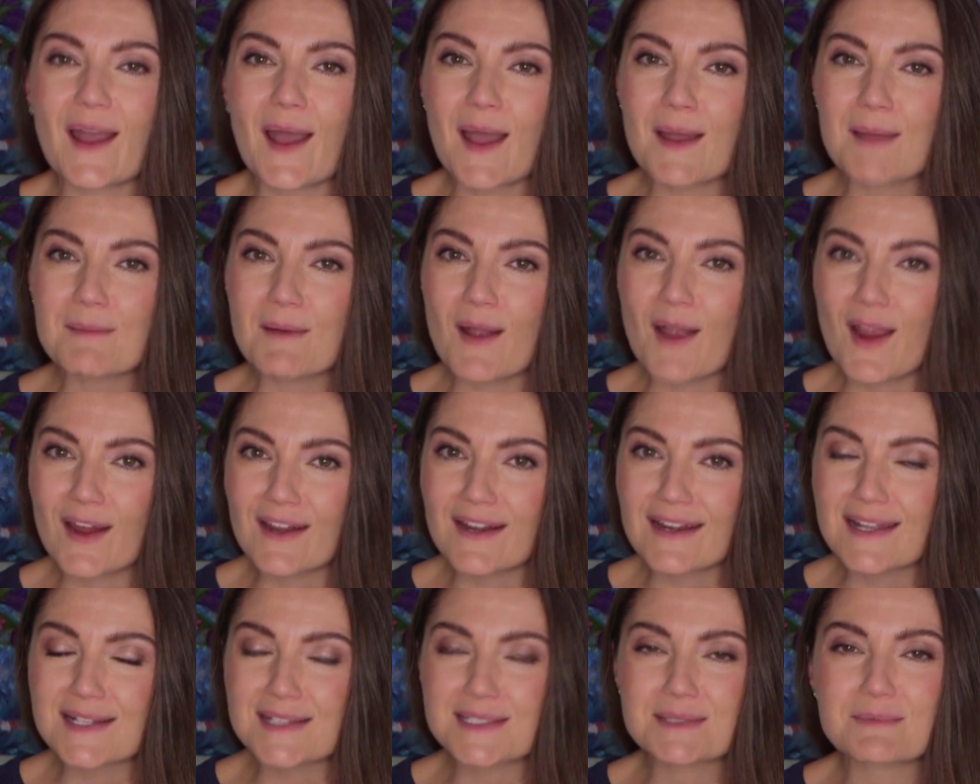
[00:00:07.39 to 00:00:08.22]
I'm
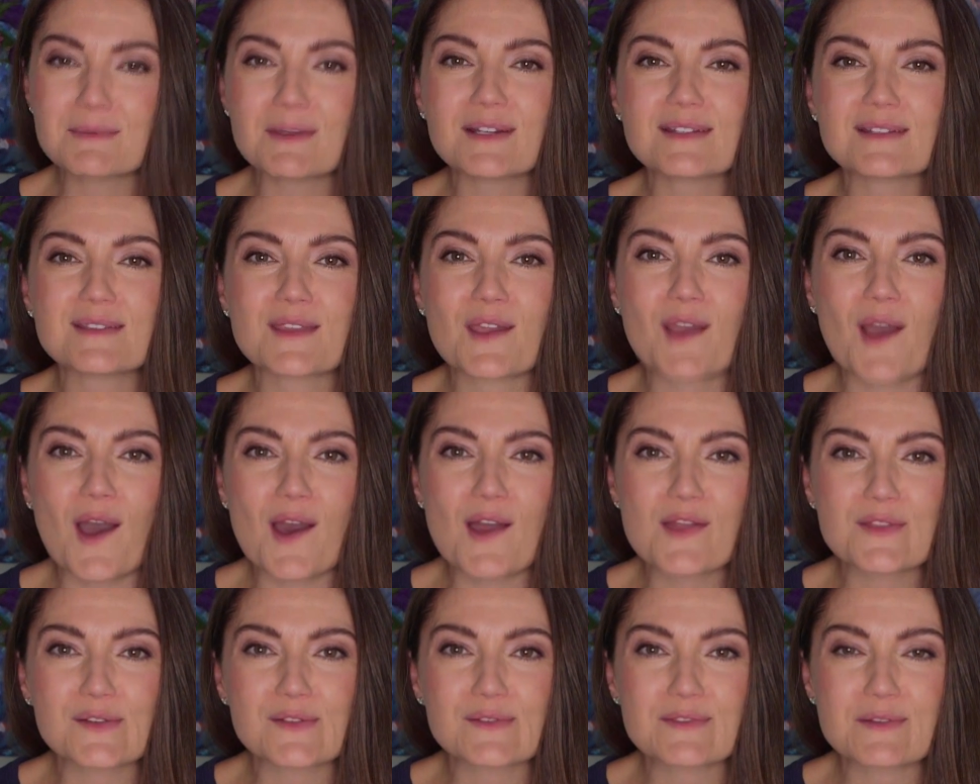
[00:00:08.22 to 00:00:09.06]
heart expert and the
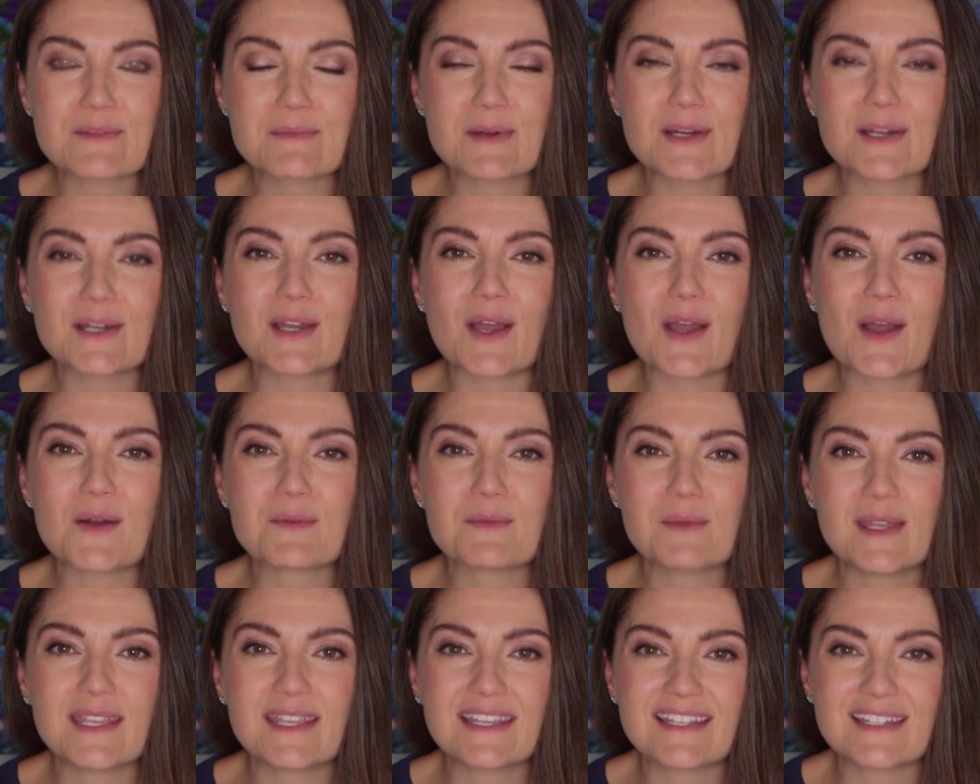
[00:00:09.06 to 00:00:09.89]
author of the book
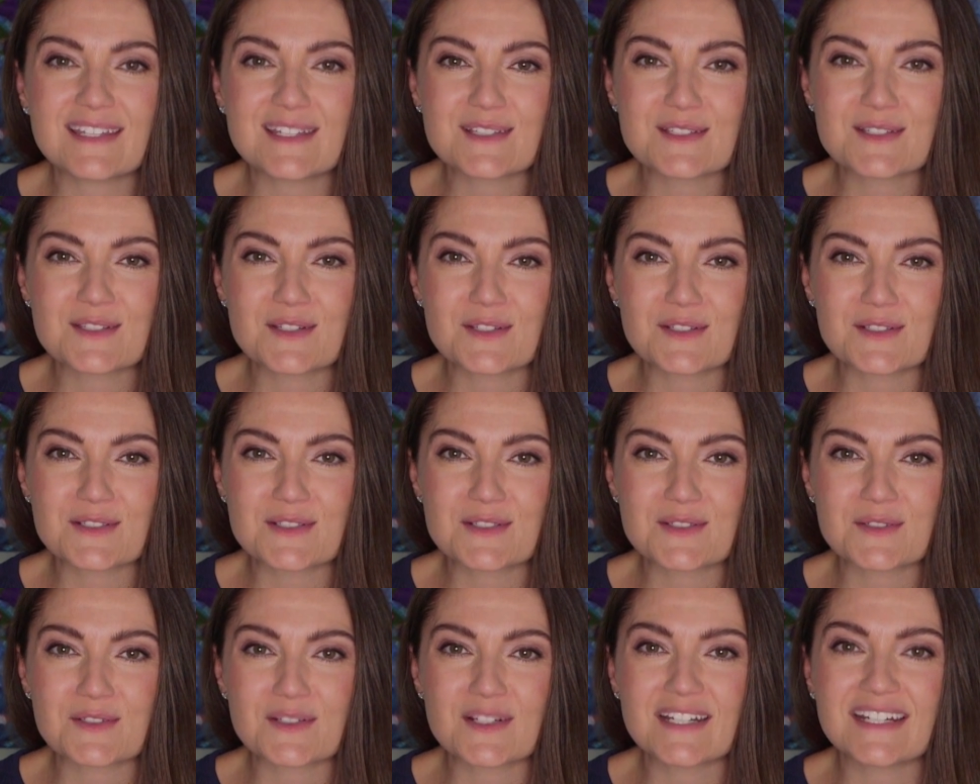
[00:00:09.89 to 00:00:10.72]
Awakening to Your
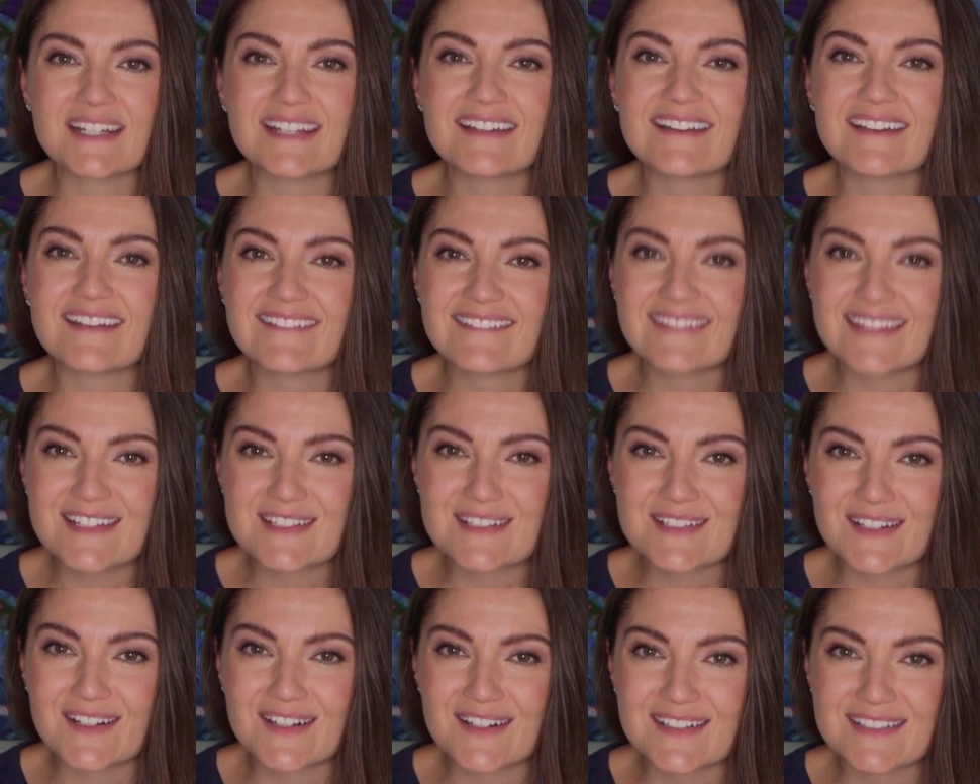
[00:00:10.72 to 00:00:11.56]
Story,
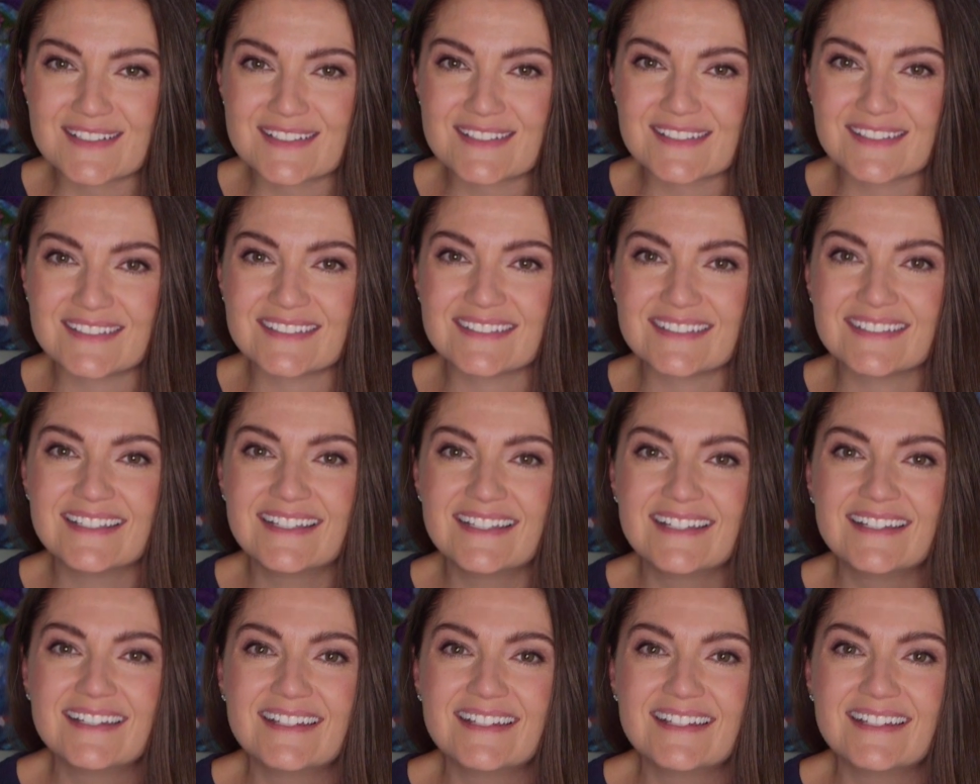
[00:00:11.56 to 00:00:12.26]
Alicia Hartzell.